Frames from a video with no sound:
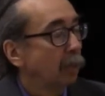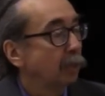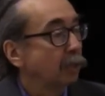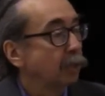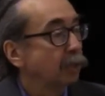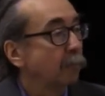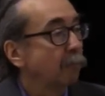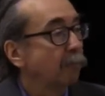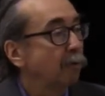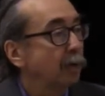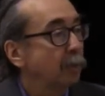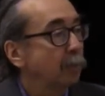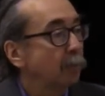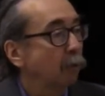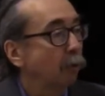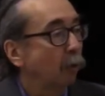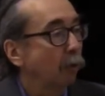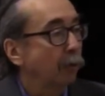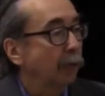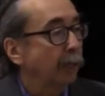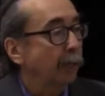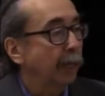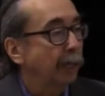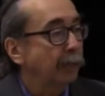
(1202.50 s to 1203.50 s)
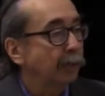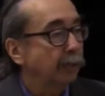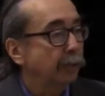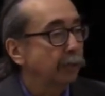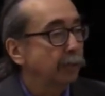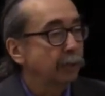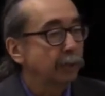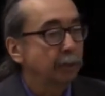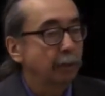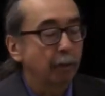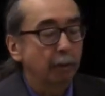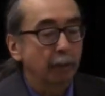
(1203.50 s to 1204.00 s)
Supreme Court
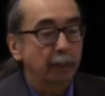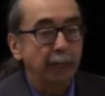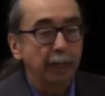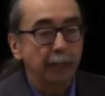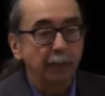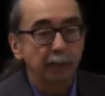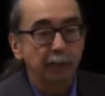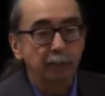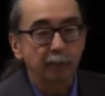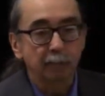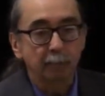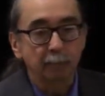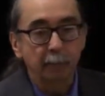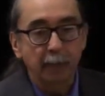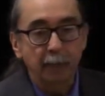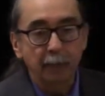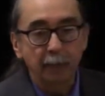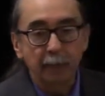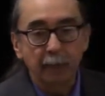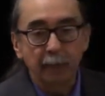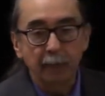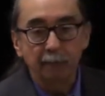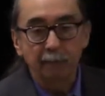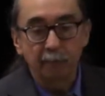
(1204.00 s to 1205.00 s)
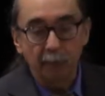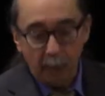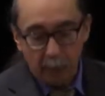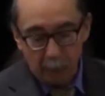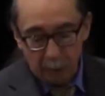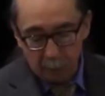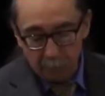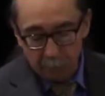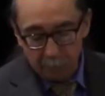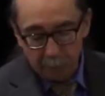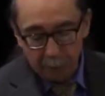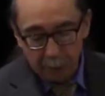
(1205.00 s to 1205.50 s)
cases. There are cases from
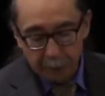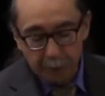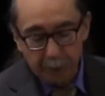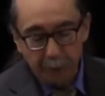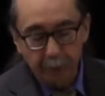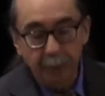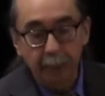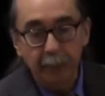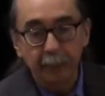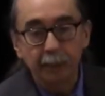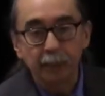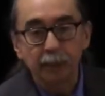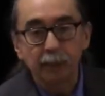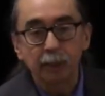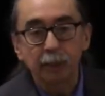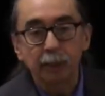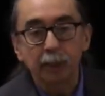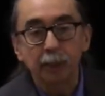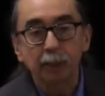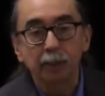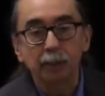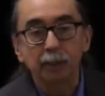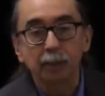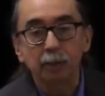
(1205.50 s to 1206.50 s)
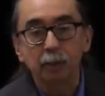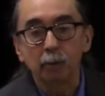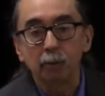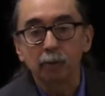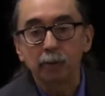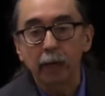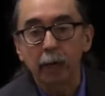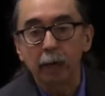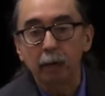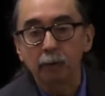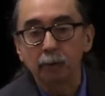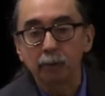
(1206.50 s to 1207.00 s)
1985, 1996,
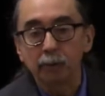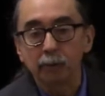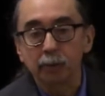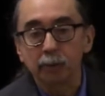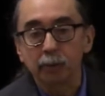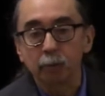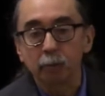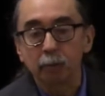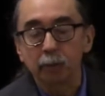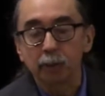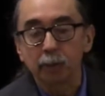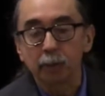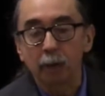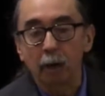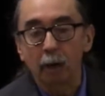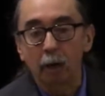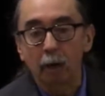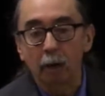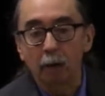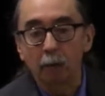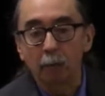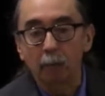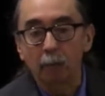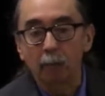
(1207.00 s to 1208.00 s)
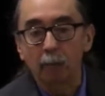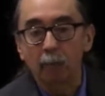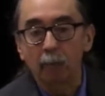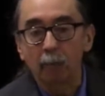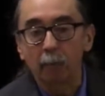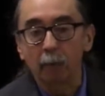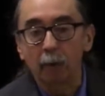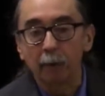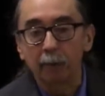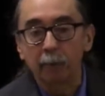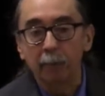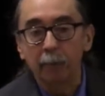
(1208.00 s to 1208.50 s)
2000s, which are
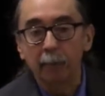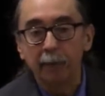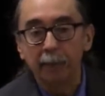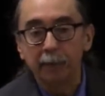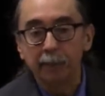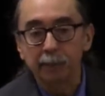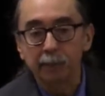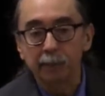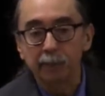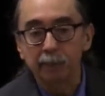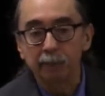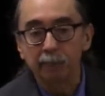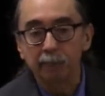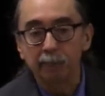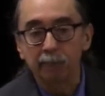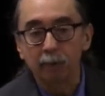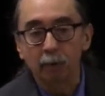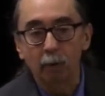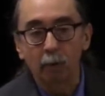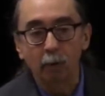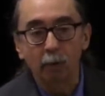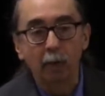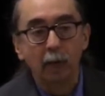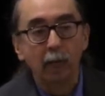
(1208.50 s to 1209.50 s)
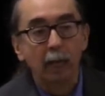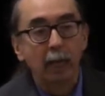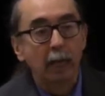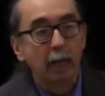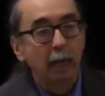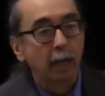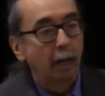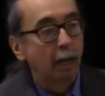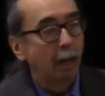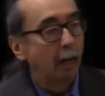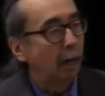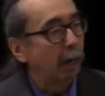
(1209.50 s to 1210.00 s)
the basis for
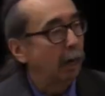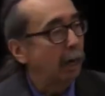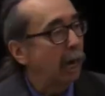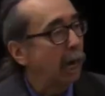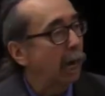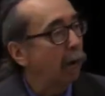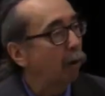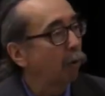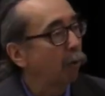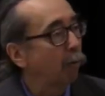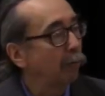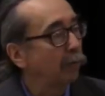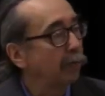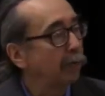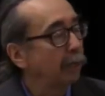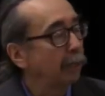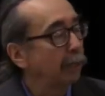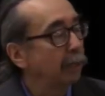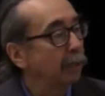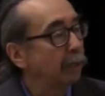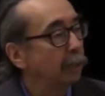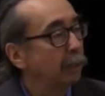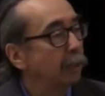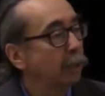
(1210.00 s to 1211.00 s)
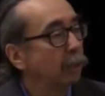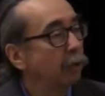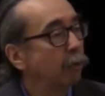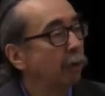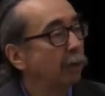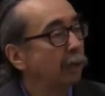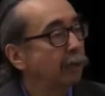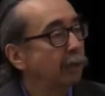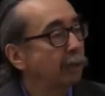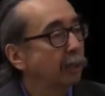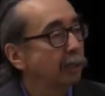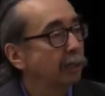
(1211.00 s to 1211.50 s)
how the
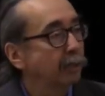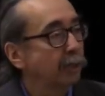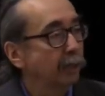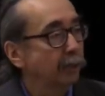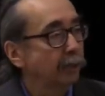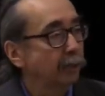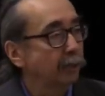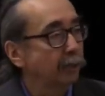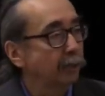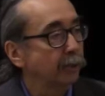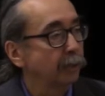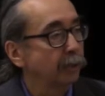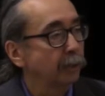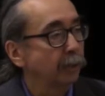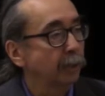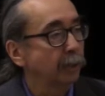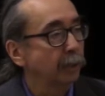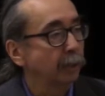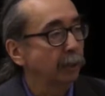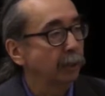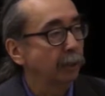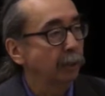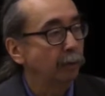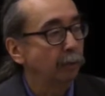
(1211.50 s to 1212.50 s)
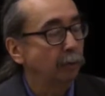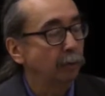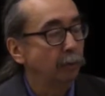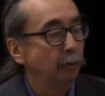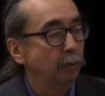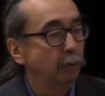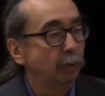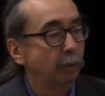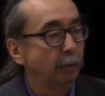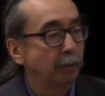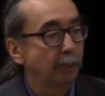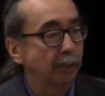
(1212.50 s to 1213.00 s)
U.S. justices continue to
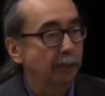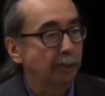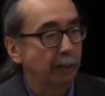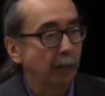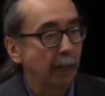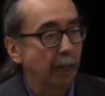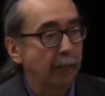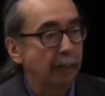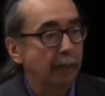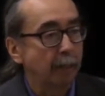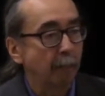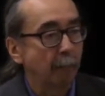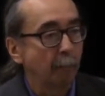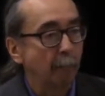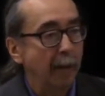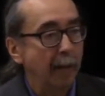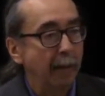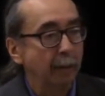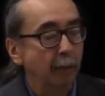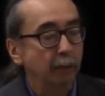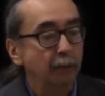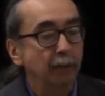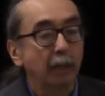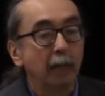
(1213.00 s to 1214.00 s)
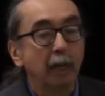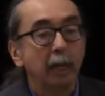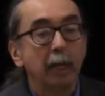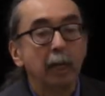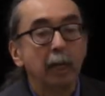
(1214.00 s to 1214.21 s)
decide matters.